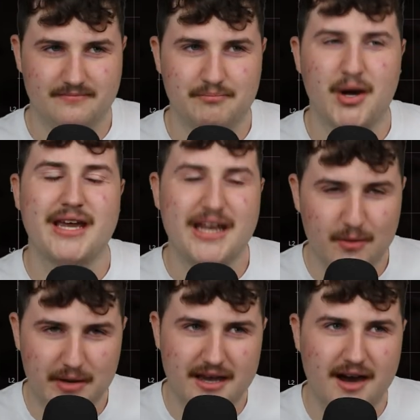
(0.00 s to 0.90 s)
But here
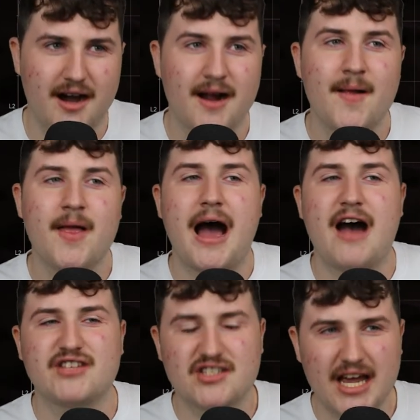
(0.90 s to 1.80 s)
we are.
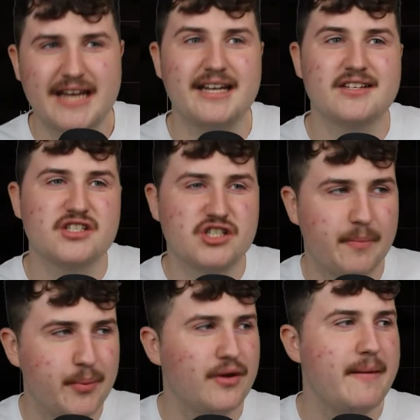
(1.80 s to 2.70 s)
I've decided to
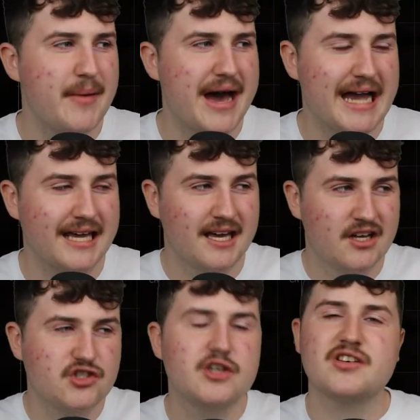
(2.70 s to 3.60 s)
put it back
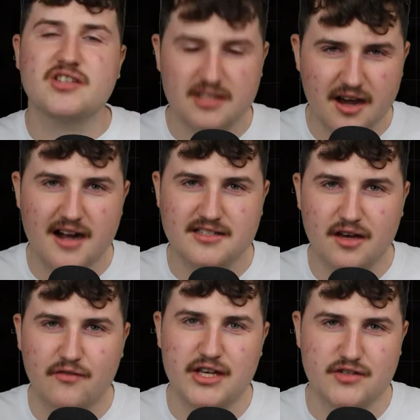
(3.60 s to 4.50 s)
to the start
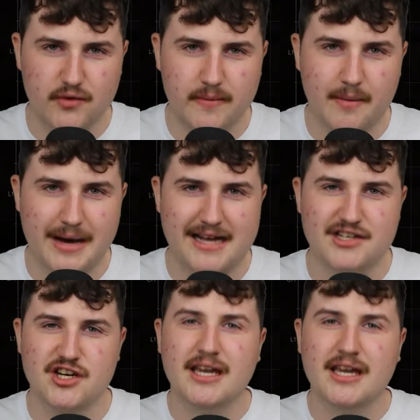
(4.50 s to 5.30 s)
of this Football Manager,